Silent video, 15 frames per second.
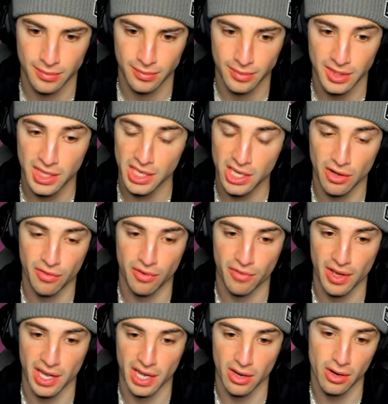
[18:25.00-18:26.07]
It did go for
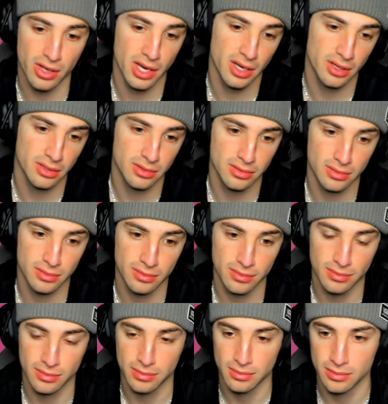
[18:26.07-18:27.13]
Fake Out. Okay.
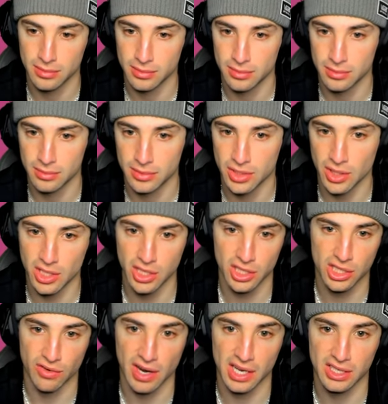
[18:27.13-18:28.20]
So I could have
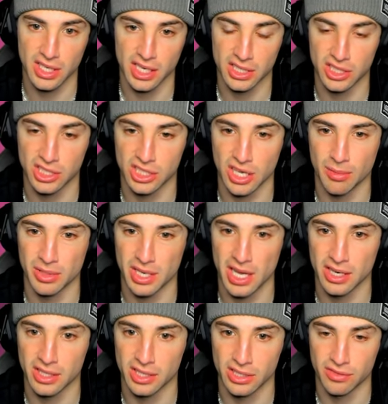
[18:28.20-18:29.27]
Terastallized just double down
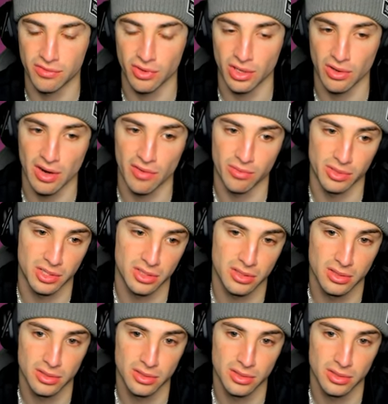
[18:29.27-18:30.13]
into this Farigiraf, which...